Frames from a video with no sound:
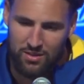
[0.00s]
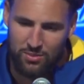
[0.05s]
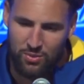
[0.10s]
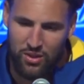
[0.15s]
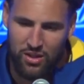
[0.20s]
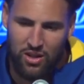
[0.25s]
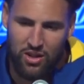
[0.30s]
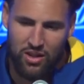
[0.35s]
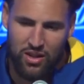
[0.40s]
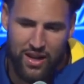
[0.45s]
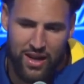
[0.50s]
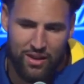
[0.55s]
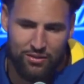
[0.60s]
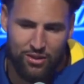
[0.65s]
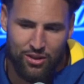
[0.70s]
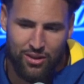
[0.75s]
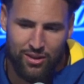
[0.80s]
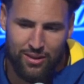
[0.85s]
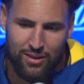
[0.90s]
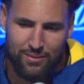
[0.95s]
we all have
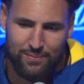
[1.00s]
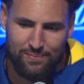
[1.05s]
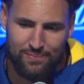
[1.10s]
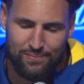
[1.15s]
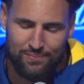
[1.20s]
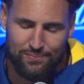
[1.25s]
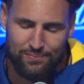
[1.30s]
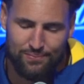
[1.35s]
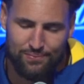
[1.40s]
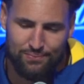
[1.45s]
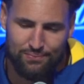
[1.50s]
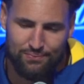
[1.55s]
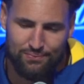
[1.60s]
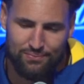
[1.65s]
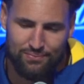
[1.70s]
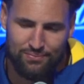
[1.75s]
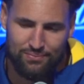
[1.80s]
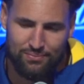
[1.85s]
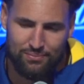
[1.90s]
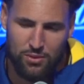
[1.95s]
our
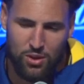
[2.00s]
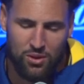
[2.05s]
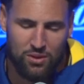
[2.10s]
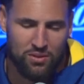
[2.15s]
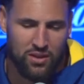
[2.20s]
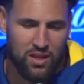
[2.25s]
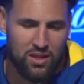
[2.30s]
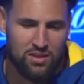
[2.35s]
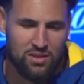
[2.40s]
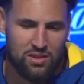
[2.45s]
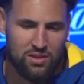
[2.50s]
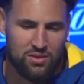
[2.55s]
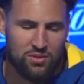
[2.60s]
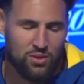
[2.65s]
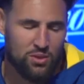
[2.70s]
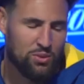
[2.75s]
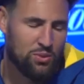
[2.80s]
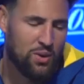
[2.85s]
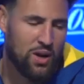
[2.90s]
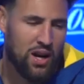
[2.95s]
motivations
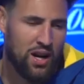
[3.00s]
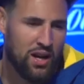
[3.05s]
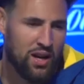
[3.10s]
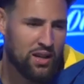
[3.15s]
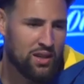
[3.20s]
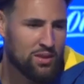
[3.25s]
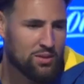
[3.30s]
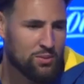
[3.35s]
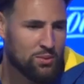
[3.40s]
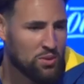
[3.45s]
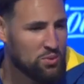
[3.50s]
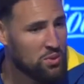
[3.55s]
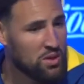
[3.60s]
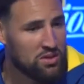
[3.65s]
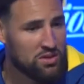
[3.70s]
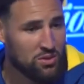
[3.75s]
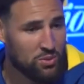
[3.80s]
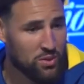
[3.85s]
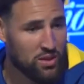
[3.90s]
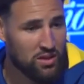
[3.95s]
for why we
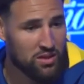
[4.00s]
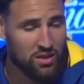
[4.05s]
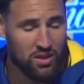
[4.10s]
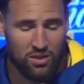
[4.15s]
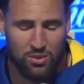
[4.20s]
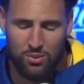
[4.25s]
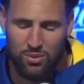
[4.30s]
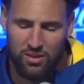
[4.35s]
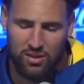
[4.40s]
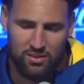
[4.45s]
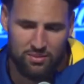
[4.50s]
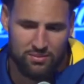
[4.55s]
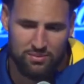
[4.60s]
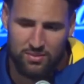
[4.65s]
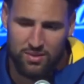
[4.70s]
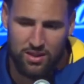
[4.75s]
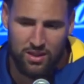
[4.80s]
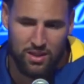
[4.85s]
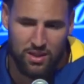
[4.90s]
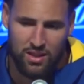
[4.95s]
want to win another one.
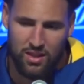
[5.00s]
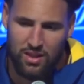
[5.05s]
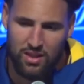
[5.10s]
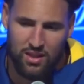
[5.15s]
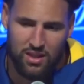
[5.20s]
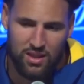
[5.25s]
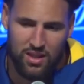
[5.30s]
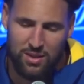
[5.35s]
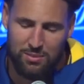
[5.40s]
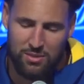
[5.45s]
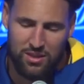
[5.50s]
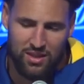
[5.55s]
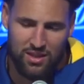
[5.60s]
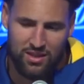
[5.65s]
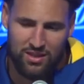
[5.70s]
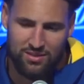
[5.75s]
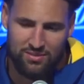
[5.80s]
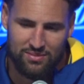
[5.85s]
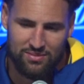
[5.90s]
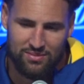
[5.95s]
I
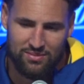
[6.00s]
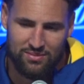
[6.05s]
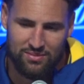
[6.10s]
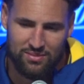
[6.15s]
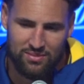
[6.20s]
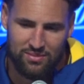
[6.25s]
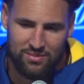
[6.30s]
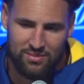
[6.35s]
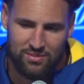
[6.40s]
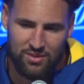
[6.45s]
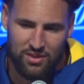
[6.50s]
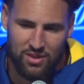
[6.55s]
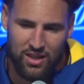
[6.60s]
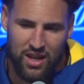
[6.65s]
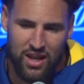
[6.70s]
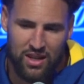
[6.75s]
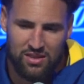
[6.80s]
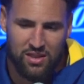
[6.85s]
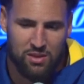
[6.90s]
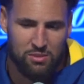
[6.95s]
mean, the
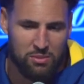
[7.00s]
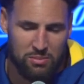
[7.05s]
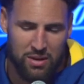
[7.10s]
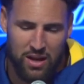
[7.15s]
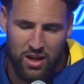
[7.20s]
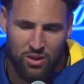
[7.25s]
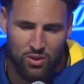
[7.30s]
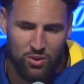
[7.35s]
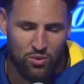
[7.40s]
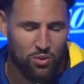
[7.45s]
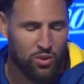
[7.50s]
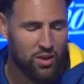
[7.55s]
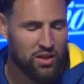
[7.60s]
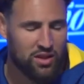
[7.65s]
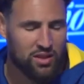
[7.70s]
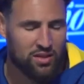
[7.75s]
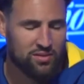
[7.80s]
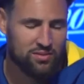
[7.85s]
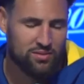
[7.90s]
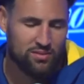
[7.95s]
guys coming back who've won
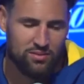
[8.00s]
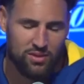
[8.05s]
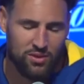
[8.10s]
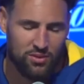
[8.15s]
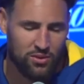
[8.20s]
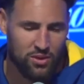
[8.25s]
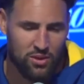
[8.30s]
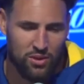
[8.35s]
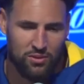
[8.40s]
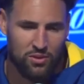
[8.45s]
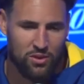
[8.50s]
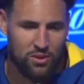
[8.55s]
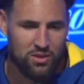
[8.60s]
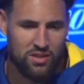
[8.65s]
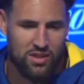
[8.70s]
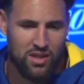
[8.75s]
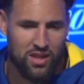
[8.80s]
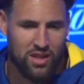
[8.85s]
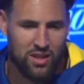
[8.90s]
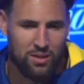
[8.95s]
it for their
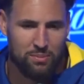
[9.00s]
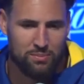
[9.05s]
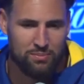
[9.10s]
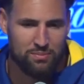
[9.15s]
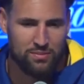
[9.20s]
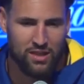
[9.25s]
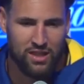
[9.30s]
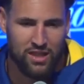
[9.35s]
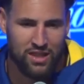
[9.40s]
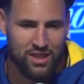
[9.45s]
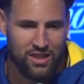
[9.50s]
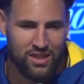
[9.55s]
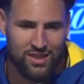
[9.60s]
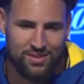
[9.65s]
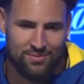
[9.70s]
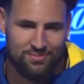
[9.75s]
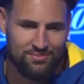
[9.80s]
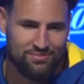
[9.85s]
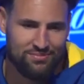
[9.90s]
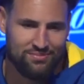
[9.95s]
first time,
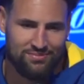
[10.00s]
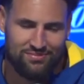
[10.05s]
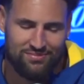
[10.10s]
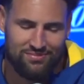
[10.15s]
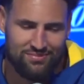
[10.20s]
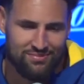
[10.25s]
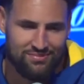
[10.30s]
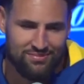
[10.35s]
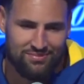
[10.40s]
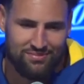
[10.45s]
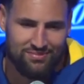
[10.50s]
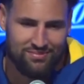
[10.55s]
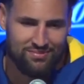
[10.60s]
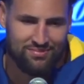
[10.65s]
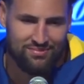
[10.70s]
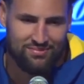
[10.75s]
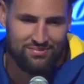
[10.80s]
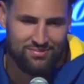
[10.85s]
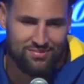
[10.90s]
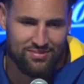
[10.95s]

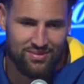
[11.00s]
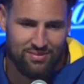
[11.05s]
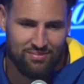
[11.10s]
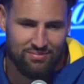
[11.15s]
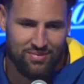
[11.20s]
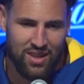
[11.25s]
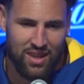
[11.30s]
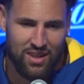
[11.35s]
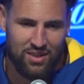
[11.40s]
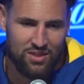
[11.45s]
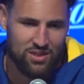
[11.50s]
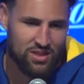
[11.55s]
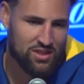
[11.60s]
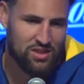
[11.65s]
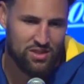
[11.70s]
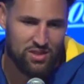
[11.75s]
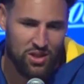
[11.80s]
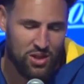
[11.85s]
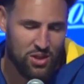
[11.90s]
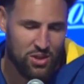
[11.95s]
I
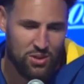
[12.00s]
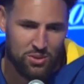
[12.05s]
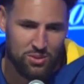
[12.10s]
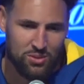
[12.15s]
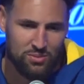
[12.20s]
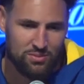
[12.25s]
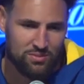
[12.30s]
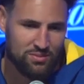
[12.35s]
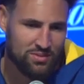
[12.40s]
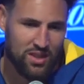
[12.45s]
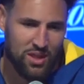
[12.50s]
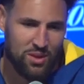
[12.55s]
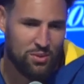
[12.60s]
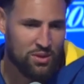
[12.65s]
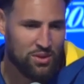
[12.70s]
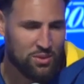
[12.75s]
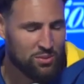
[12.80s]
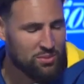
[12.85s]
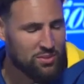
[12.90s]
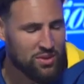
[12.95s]
just know they
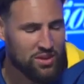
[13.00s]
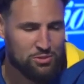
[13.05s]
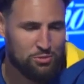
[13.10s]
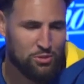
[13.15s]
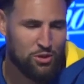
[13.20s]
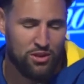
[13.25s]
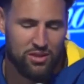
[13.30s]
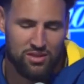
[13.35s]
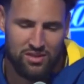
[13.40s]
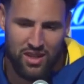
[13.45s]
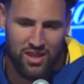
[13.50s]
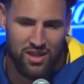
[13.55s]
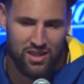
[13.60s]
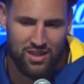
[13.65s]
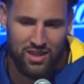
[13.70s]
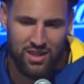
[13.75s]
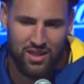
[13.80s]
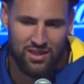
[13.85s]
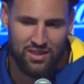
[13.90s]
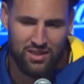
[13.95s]
want to experience that
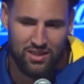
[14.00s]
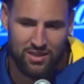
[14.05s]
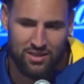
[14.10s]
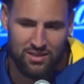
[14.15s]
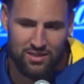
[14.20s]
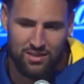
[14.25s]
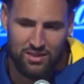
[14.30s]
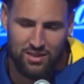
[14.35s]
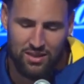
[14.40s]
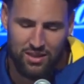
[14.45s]
again. And